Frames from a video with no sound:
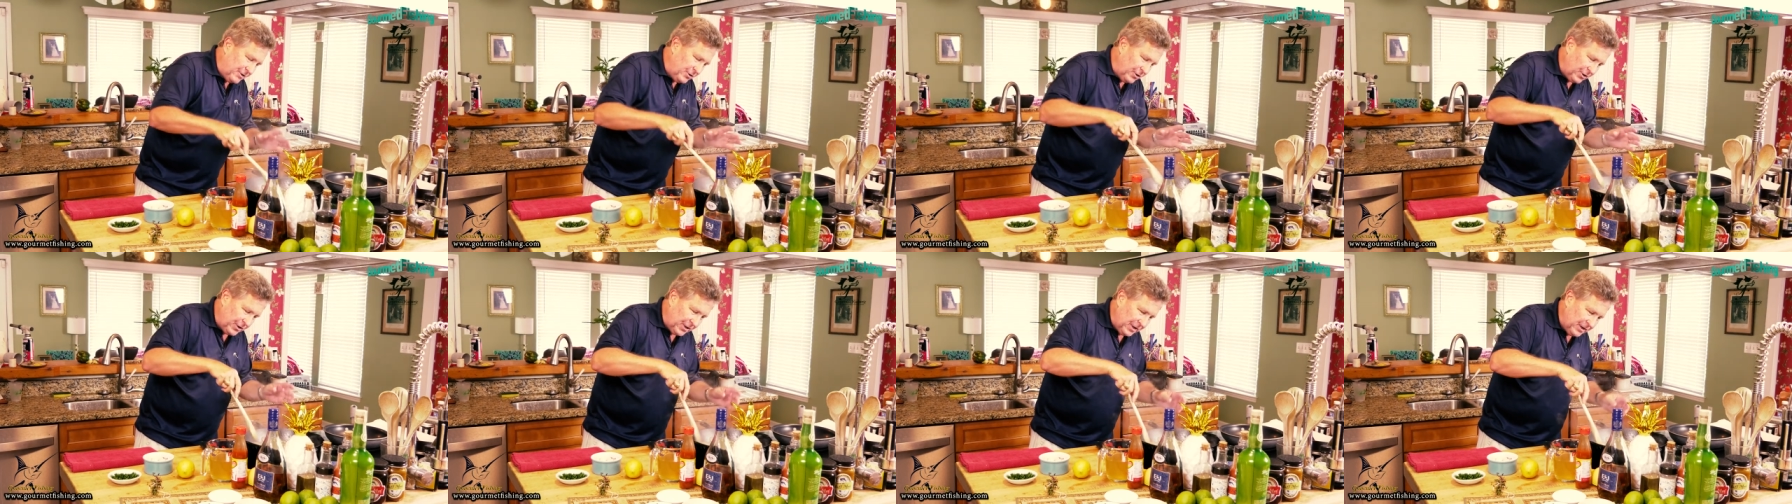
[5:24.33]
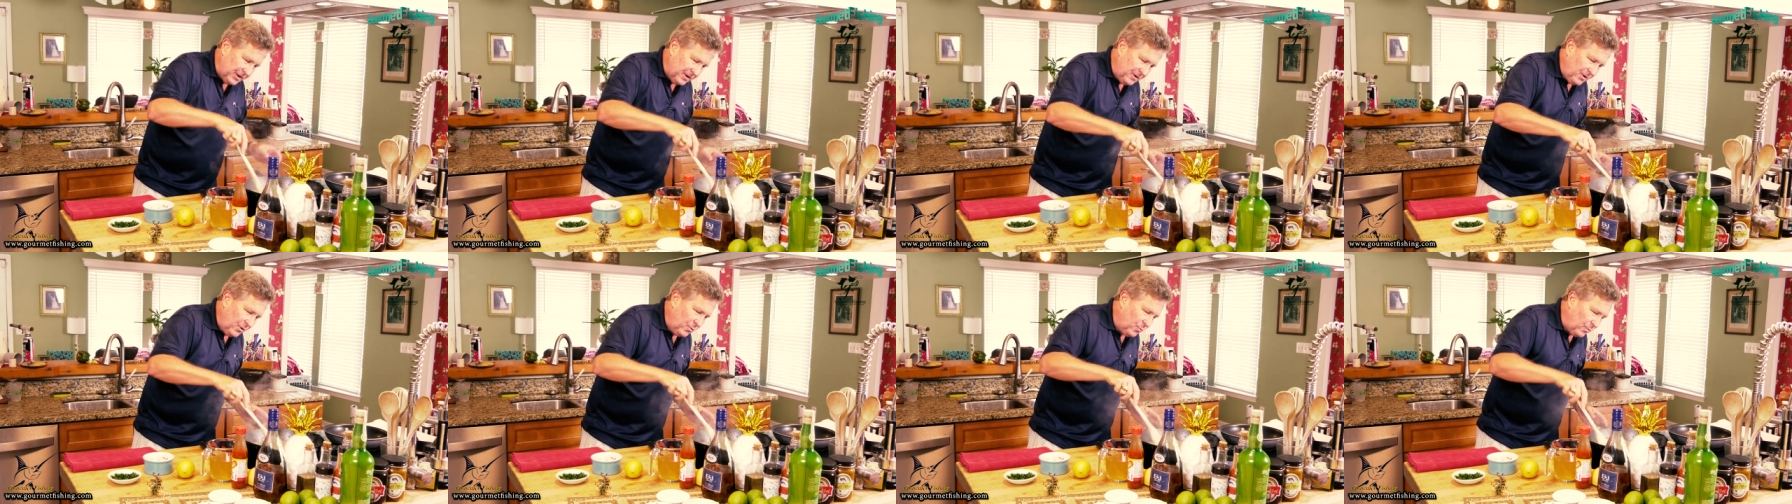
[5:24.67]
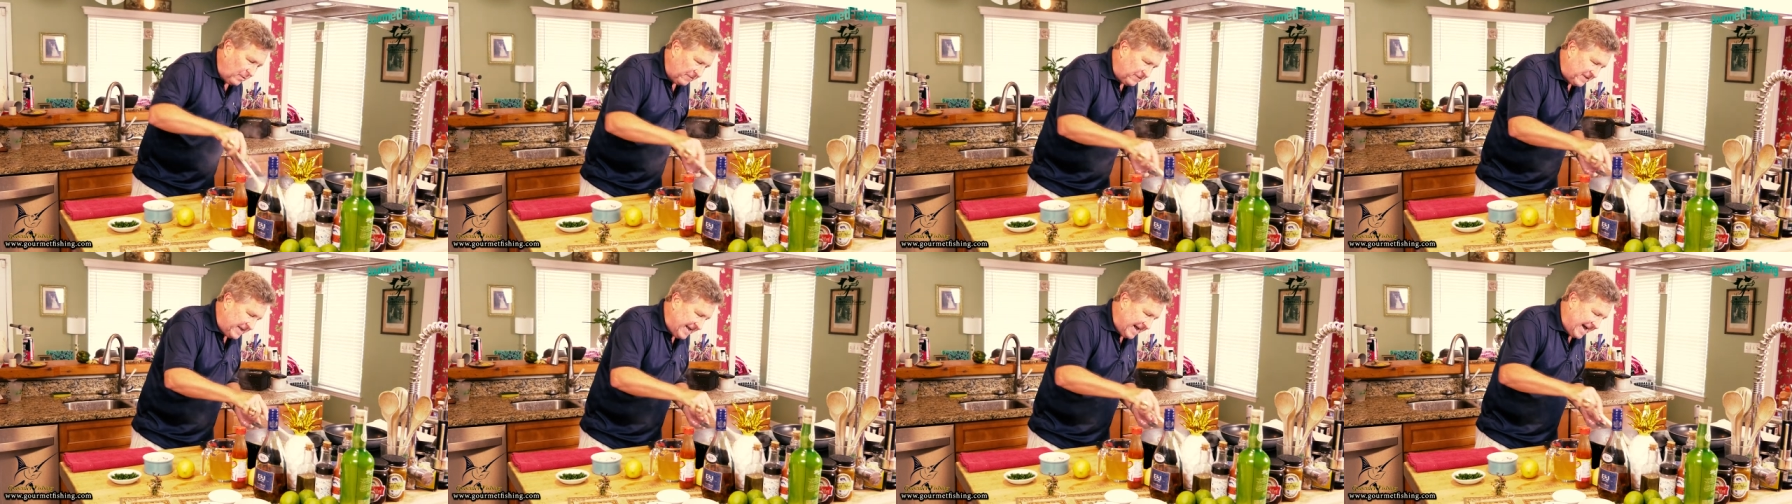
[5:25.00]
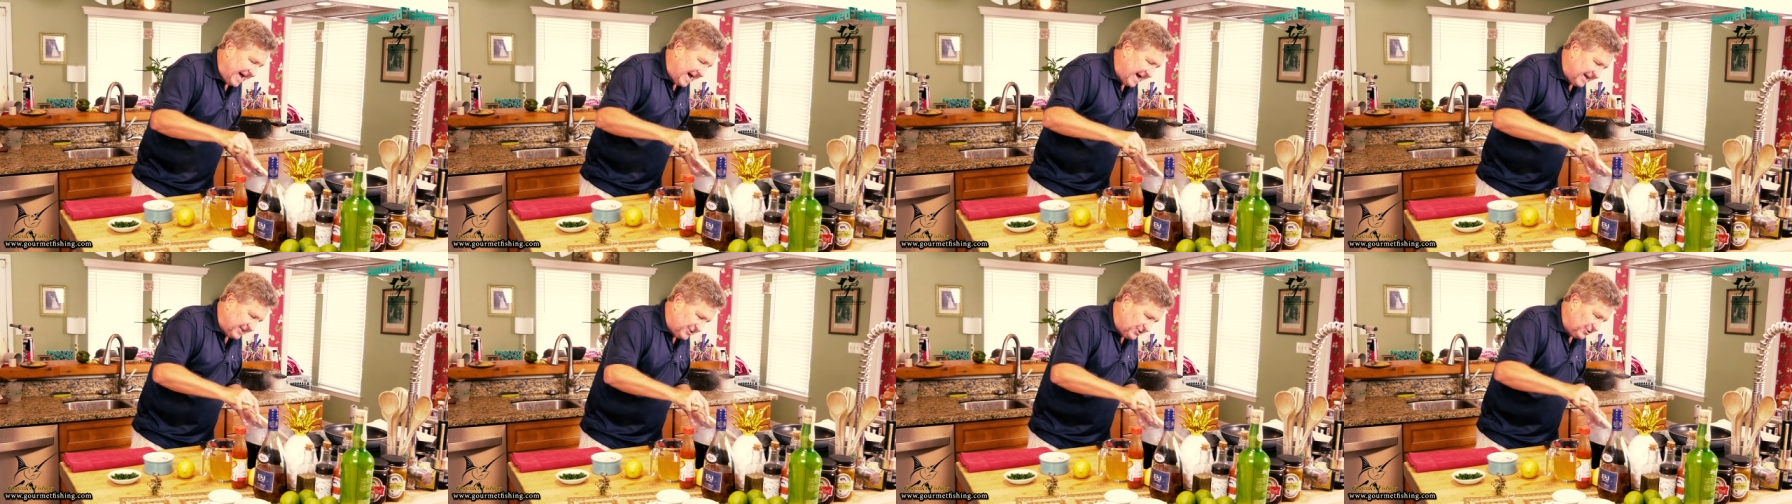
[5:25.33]
cooking with
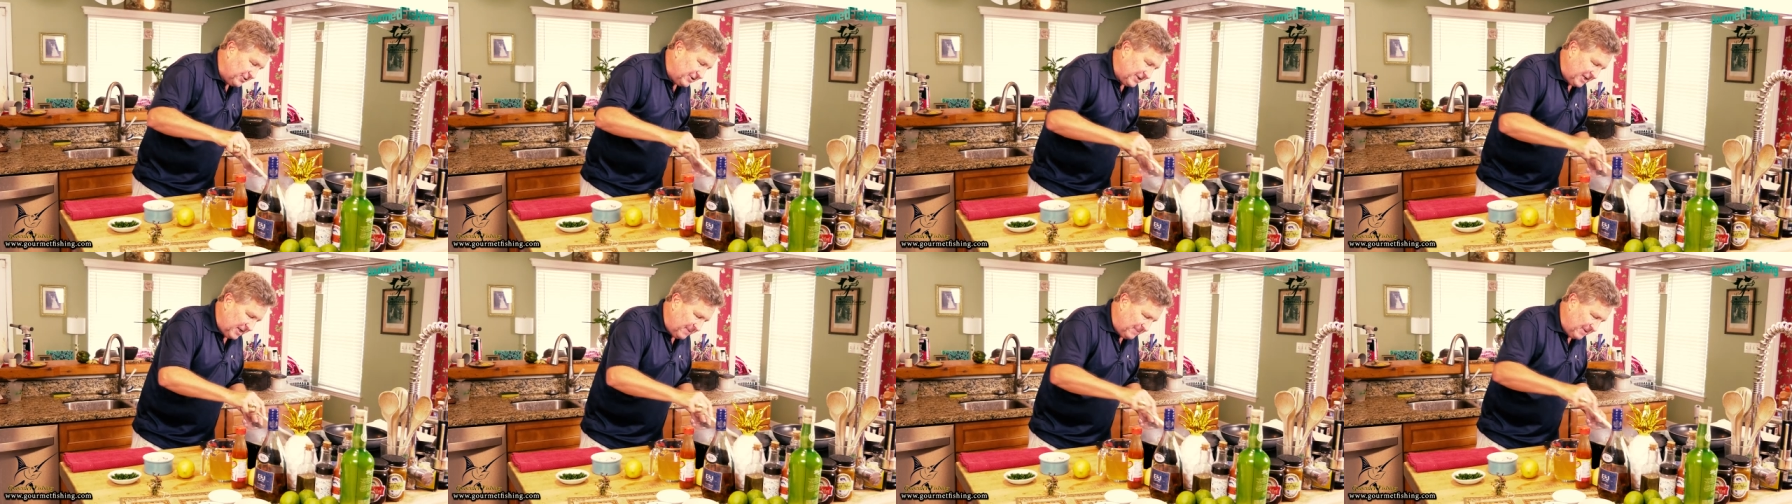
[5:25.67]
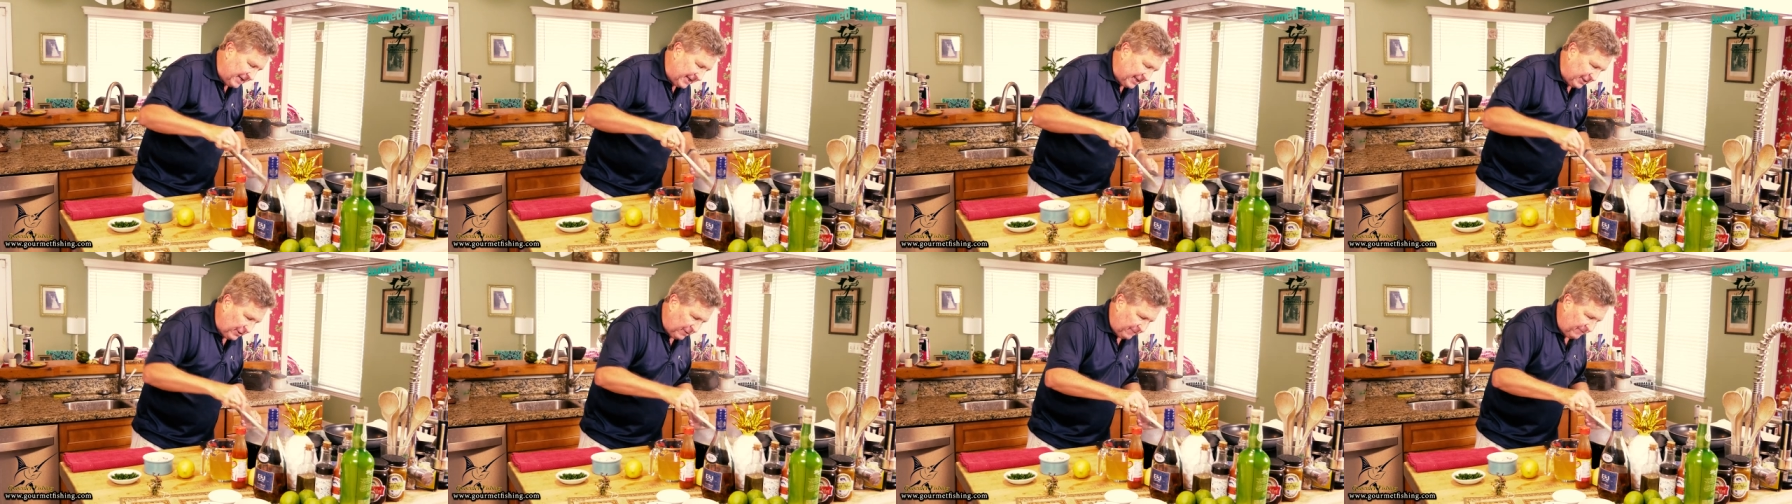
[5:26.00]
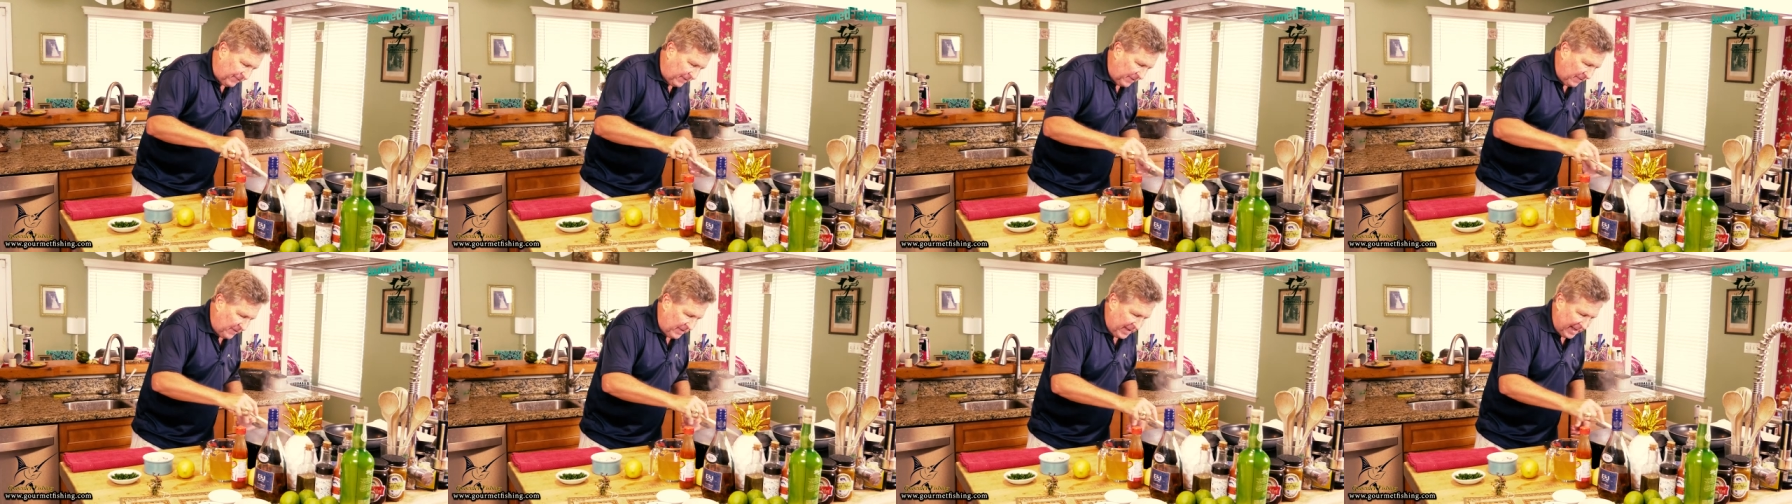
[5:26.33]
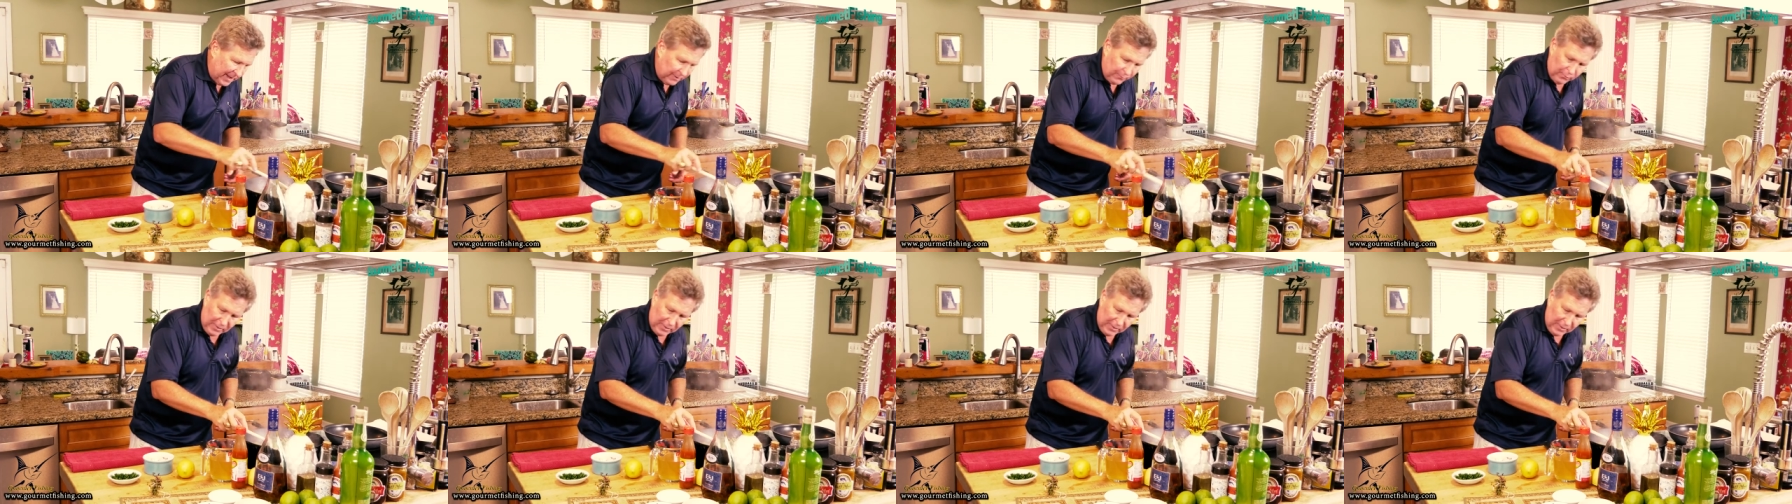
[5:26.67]
gas, you need to be careful of that